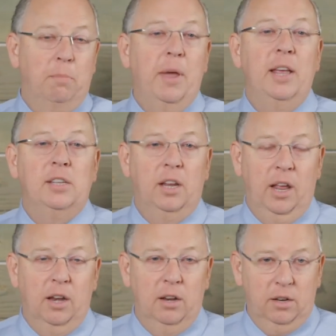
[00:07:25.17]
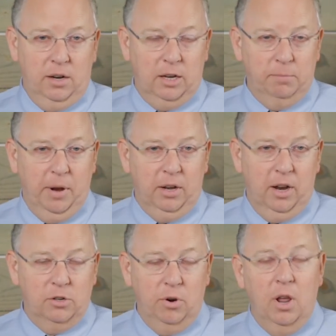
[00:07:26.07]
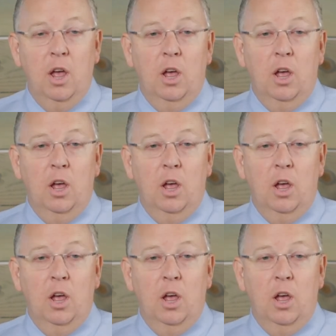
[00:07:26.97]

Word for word: amazing in cosmetic dentistry.